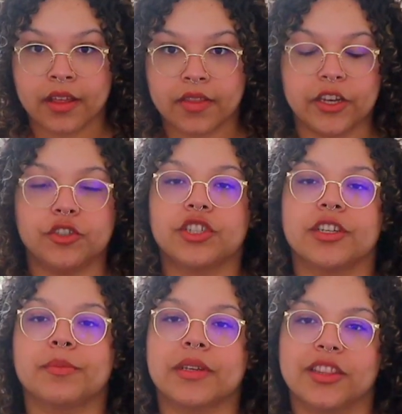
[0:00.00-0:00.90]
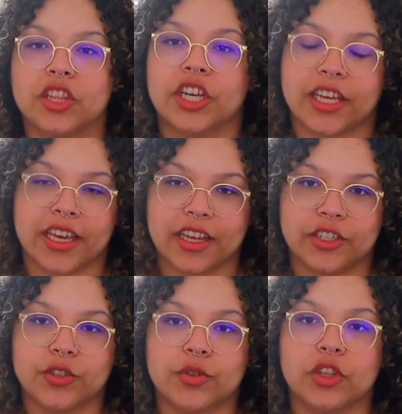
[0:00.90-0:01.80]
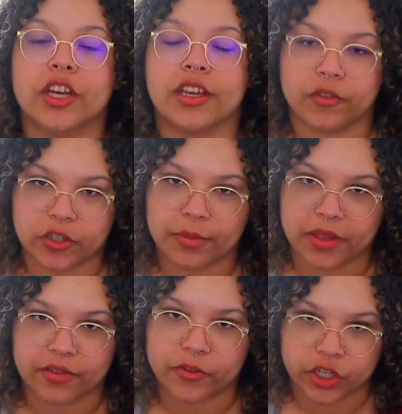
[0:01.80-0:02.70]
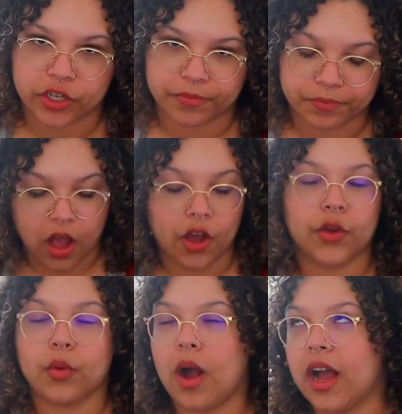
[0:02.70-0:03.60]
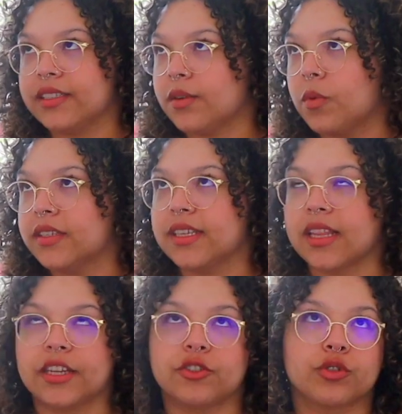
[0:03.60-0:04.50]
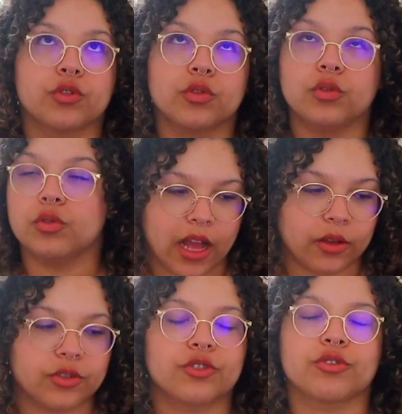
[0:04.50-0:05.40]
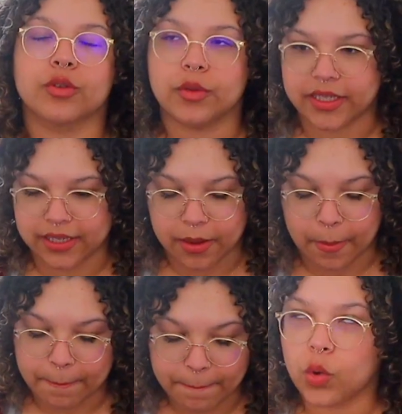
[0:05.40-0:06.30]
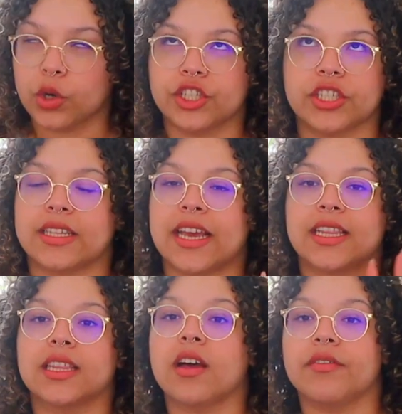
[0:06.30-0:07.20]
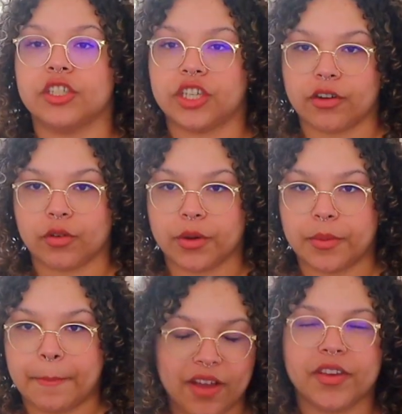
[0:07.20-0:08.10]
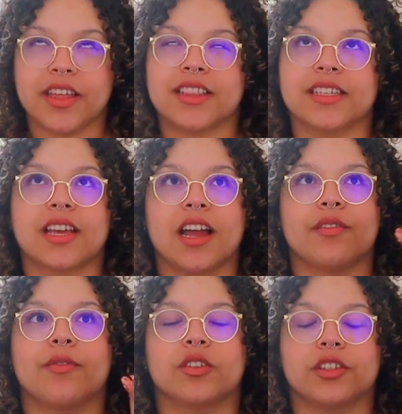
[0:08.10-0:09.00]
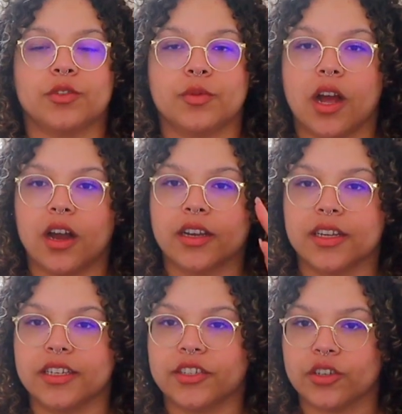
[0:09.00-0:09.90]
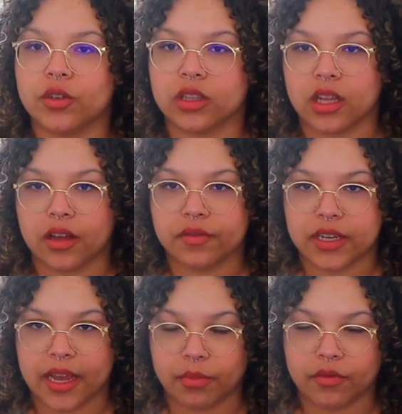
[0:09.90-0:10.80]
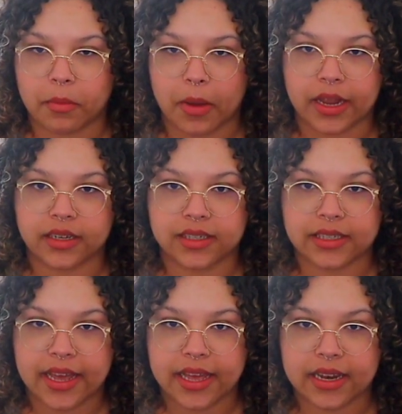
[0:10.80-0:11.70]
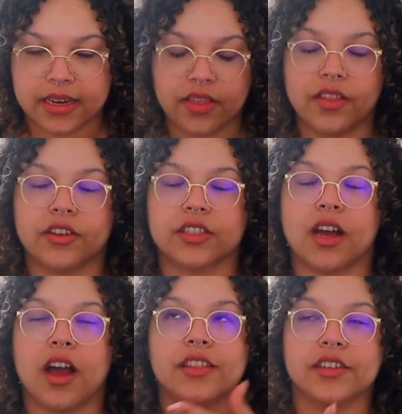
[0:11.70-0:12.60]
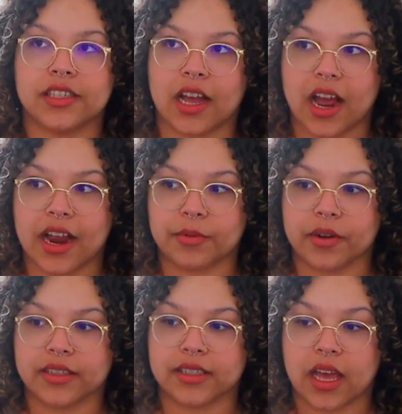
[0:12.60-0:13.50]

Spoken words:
then you shouldn't be looking for something in return. Otherwise, it wasn't like true altruism or just like love in general. I feel like this kind of falls into an unconditional love type of mindset. And then there's the other side where it's